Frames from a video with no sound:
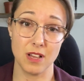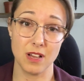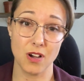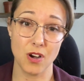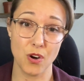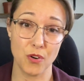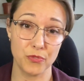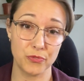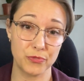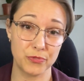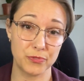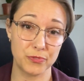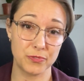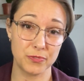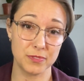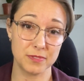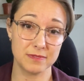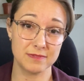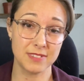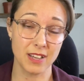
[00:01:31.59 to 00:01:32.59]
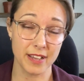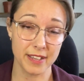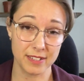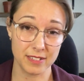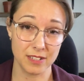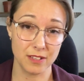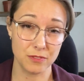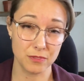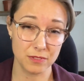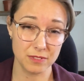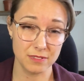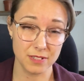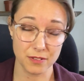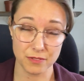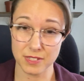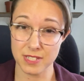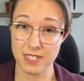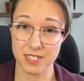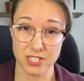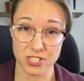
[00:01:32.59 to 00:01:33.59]
of
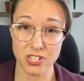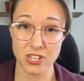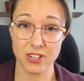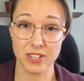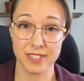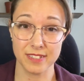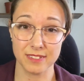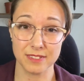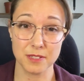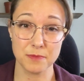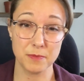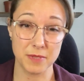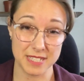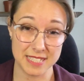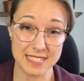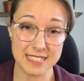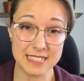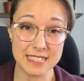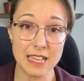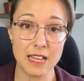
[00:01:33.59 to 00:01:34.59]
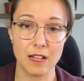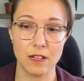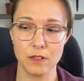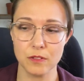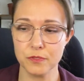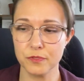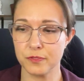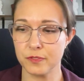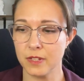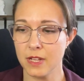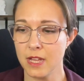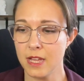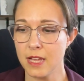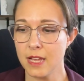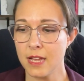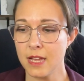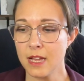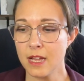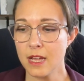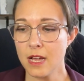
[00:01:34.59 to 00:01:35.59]
diagnosing a child myself,
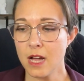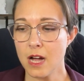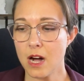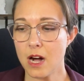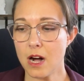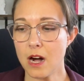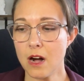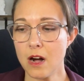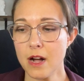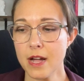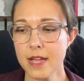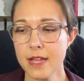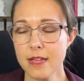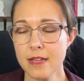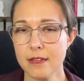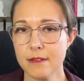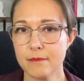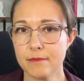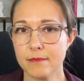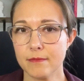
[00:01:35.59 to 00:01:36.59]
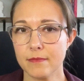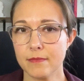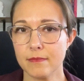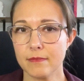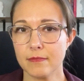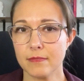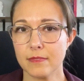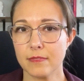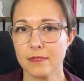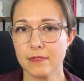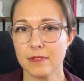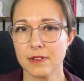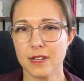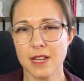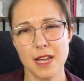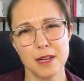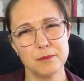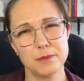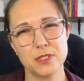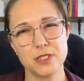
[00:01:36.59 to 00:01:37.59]
I
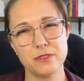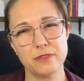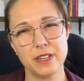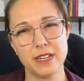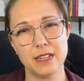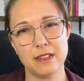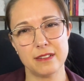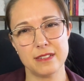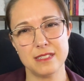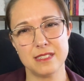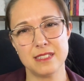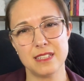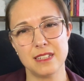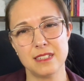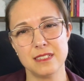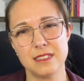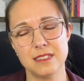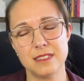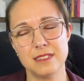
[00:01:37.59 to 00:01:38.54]
come to realize that